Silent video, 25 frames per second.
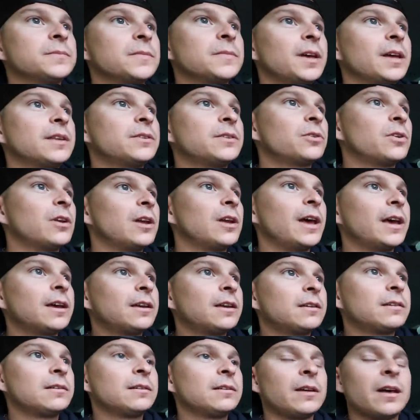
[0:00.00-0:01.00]
get to the
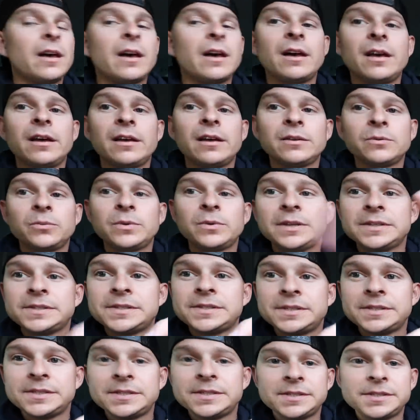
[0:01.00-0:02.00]
lake, and we
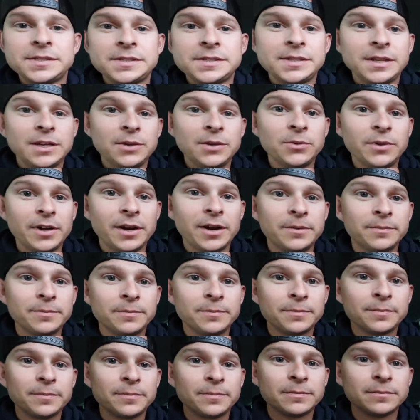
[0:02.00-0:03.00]
see you there.
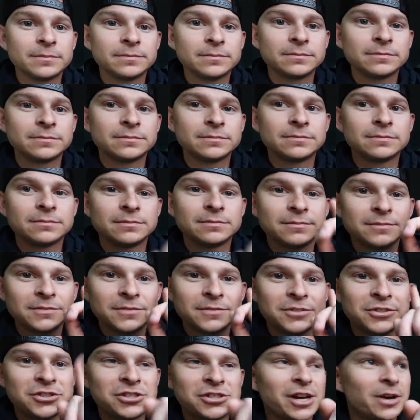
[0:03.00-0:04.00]

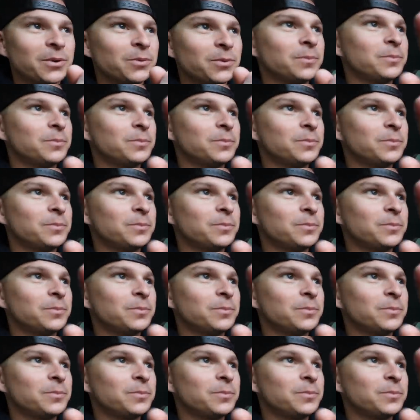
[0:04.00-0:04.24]
Ciao.